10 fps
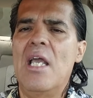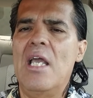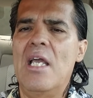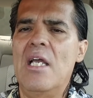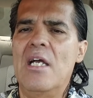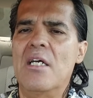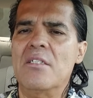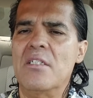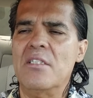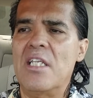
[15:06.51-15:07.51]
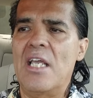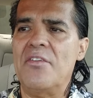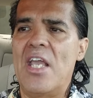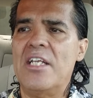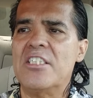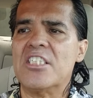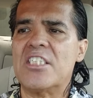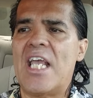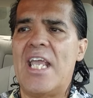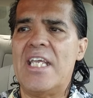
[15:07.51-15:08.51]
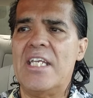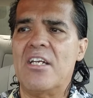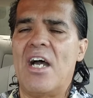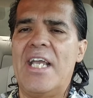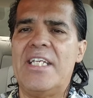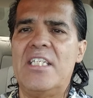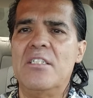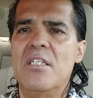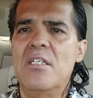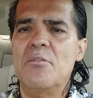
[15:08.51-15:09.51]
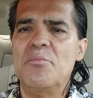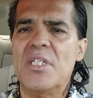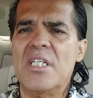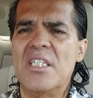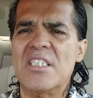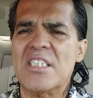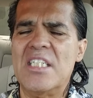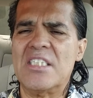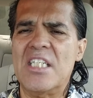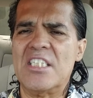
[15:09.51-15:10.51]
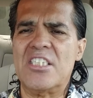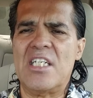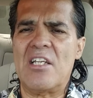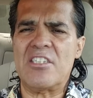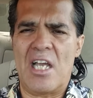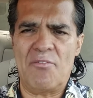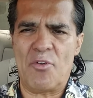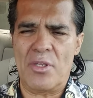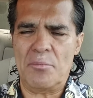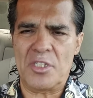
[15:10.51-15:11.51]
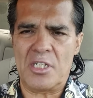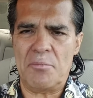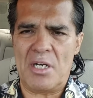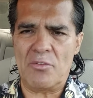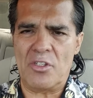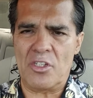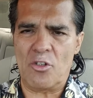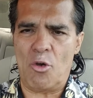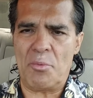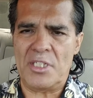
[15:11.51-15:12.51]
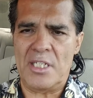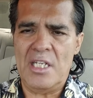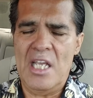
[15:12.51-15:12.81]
and they just stay in hiding because it's not time for them to come out in the open yet.